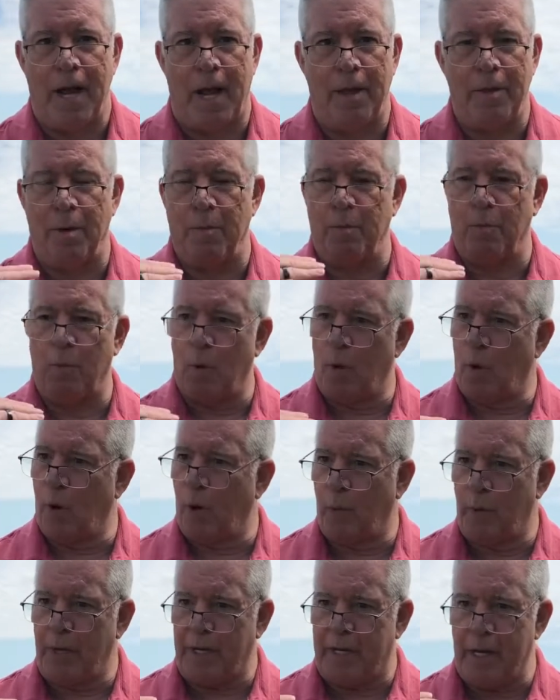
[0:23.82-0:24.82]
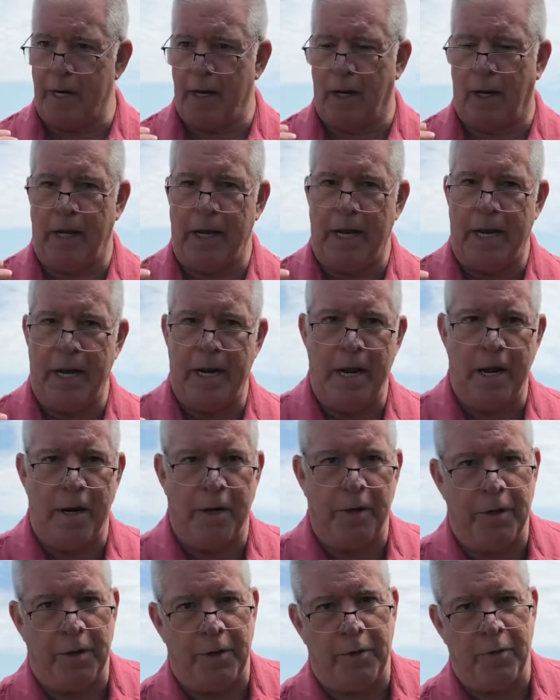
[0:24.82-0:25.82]
The more we can lean
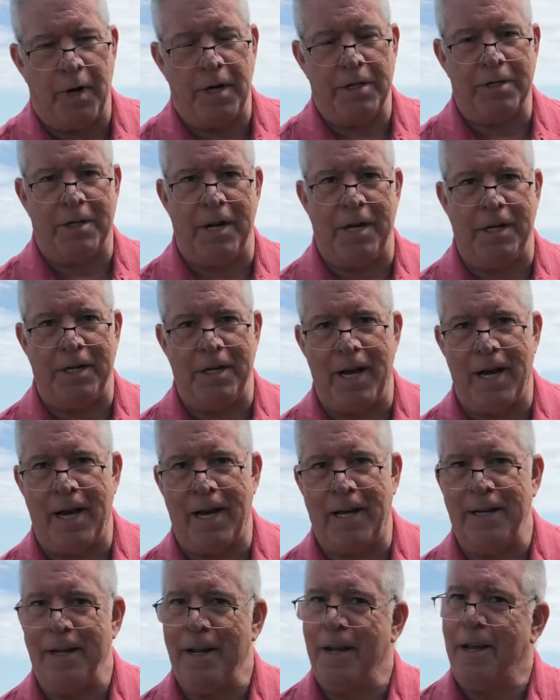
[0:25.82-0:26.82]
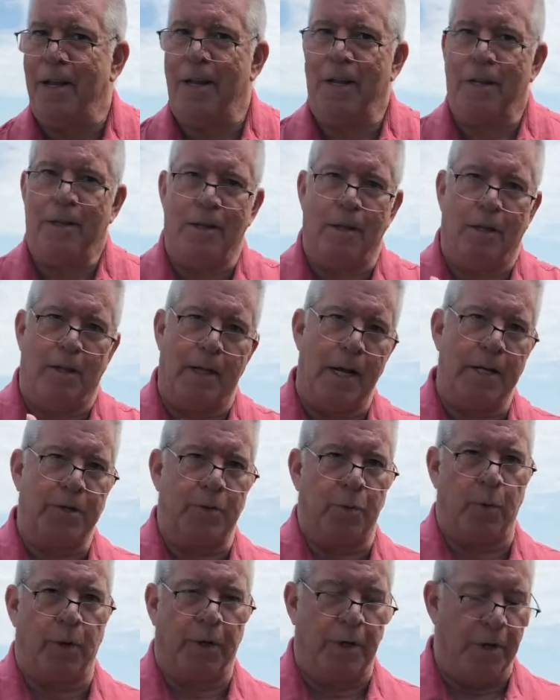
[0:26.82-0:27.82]
into trusting God, the
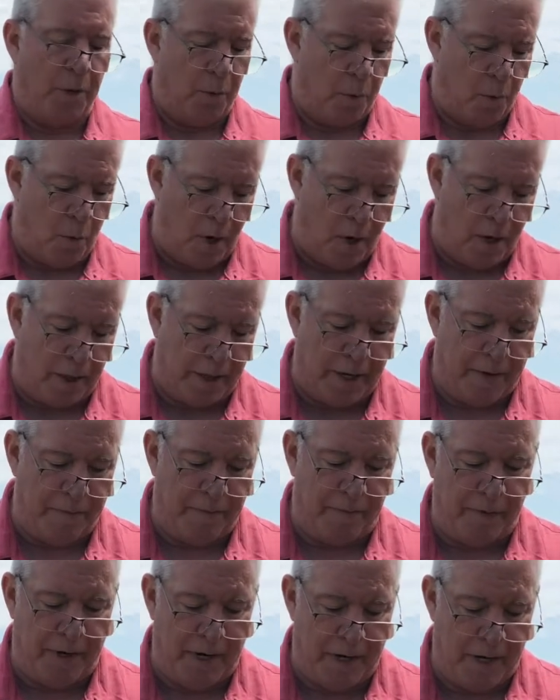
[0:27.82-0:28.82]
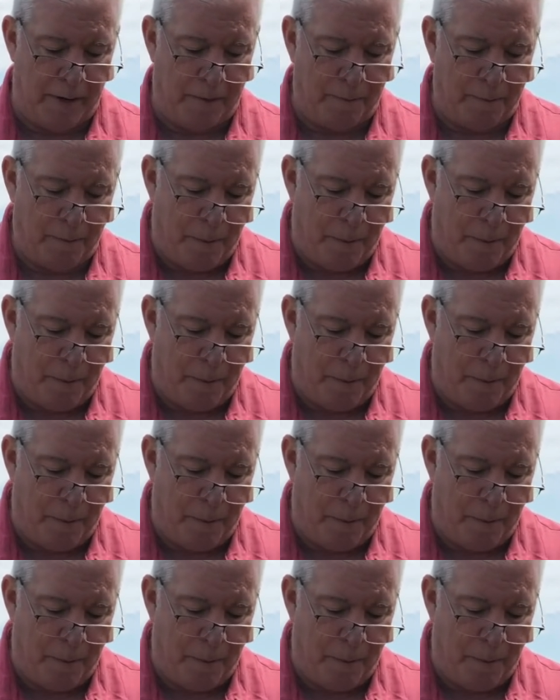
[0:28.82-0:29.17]
less we're going to walk in fear.